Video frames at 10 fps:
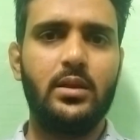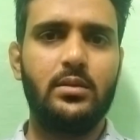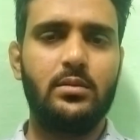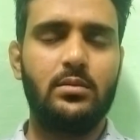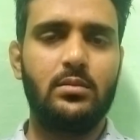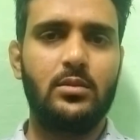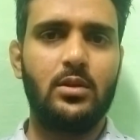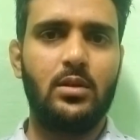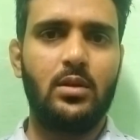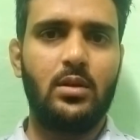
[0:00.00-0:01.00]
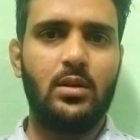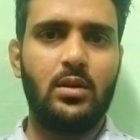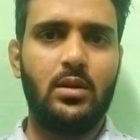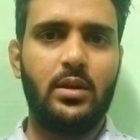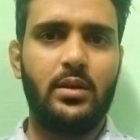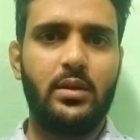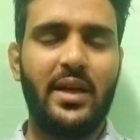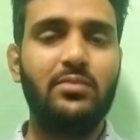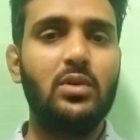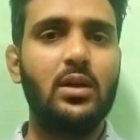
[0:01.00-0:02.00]
In
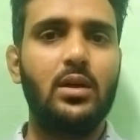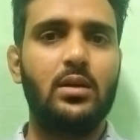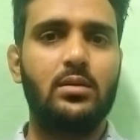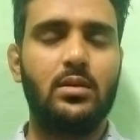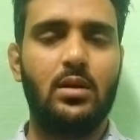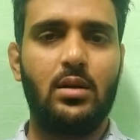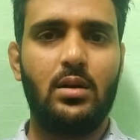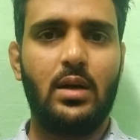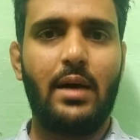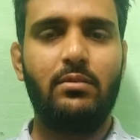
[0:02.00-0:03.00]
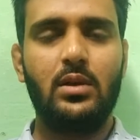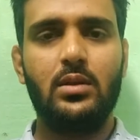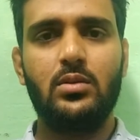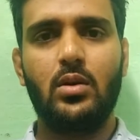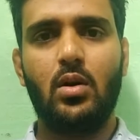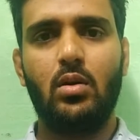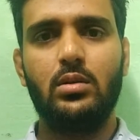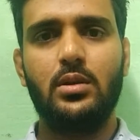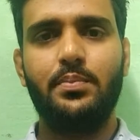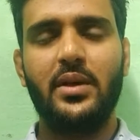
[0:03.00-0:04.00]
networking, I've learned
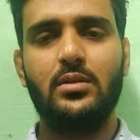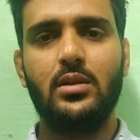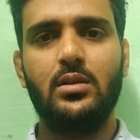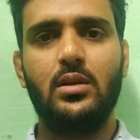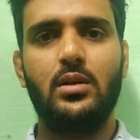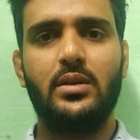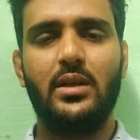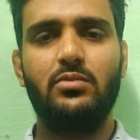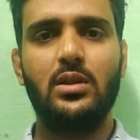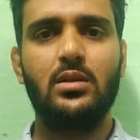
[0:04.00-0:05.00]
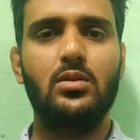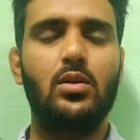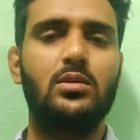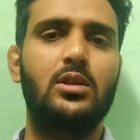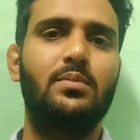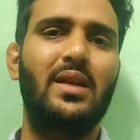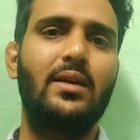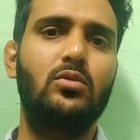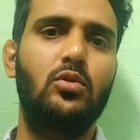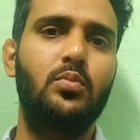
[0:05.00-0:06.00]
all the basic networking concept
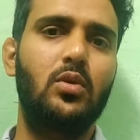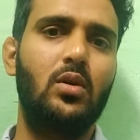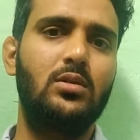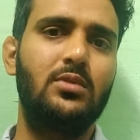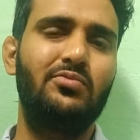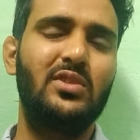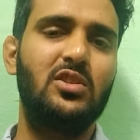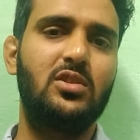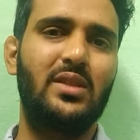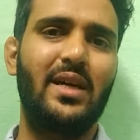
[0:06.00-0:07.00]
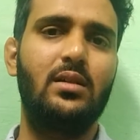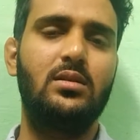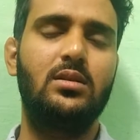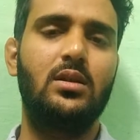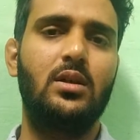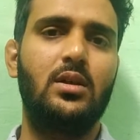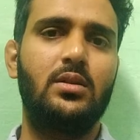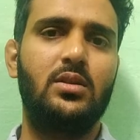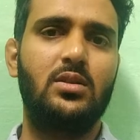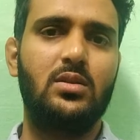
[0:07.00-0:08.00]
like topology, which tells
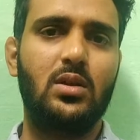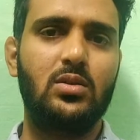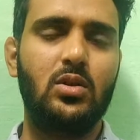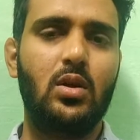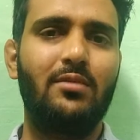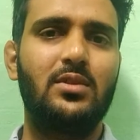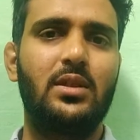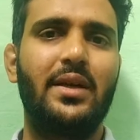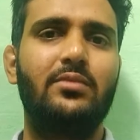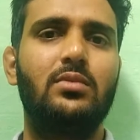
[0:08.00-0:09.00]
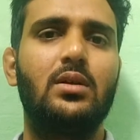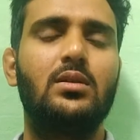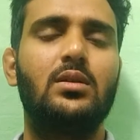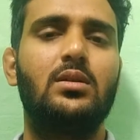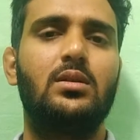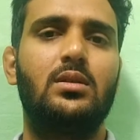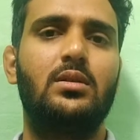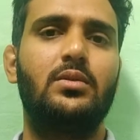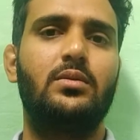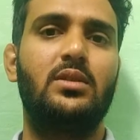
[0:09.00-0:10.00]
the structure of the network,
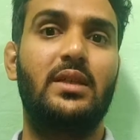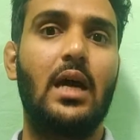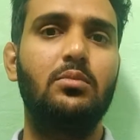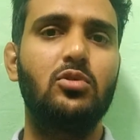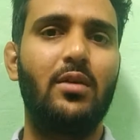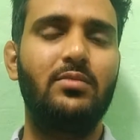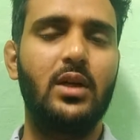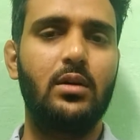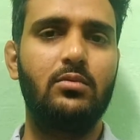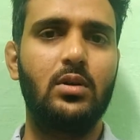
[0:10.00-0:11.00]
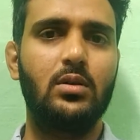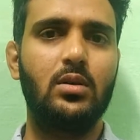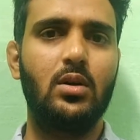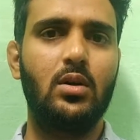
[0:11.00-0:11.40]
the types of network,